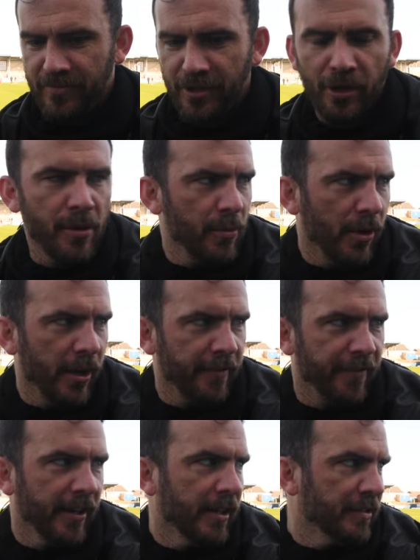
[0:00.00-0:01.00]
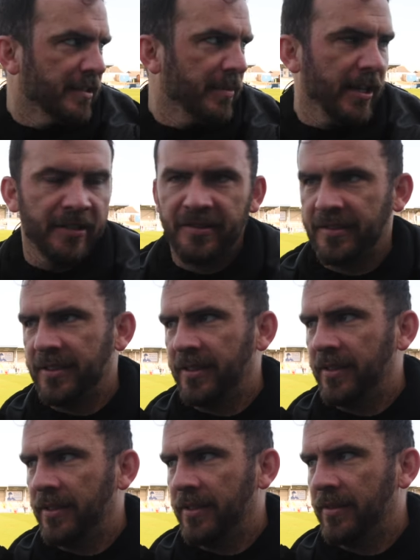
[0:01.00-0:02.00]
go with what I feel is the
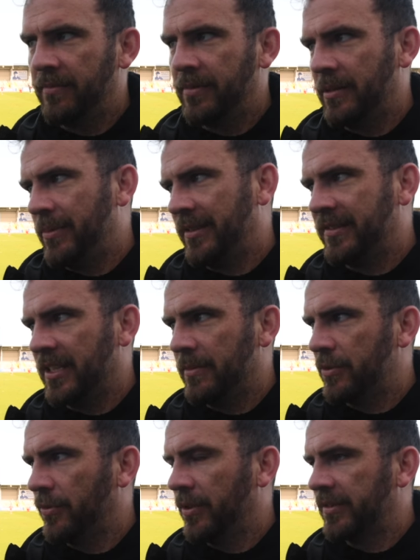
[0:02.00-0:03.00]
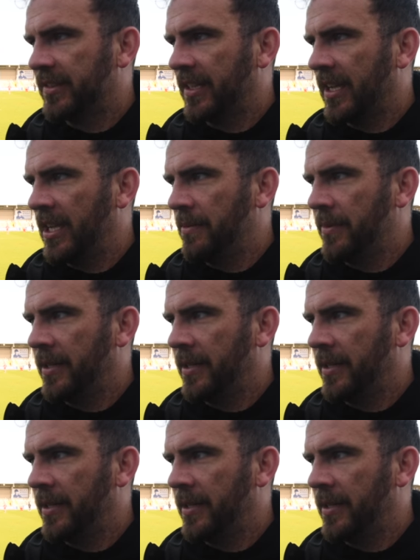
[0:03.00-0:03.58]
best team towards the game,